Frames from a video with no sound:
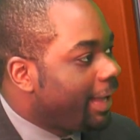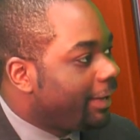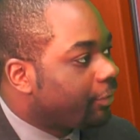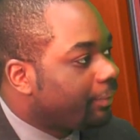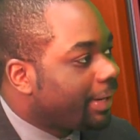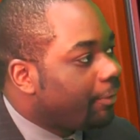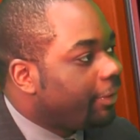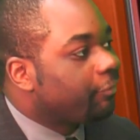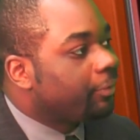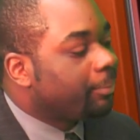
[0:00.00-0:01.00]
and to allow
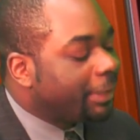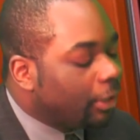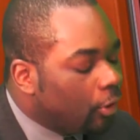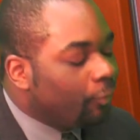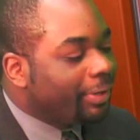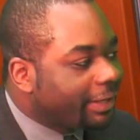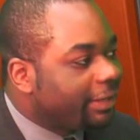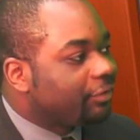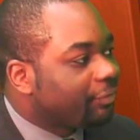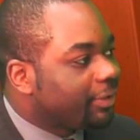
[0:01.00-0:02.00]
Israel to be the only
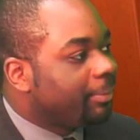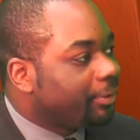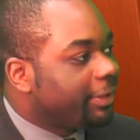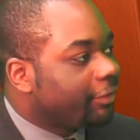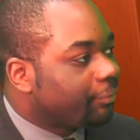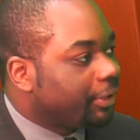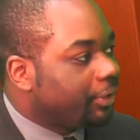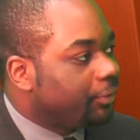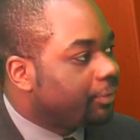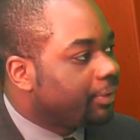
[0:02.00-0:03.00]
country in the Middle East with a
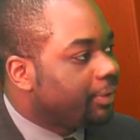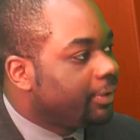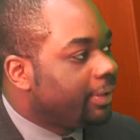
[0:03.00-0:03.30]
nuke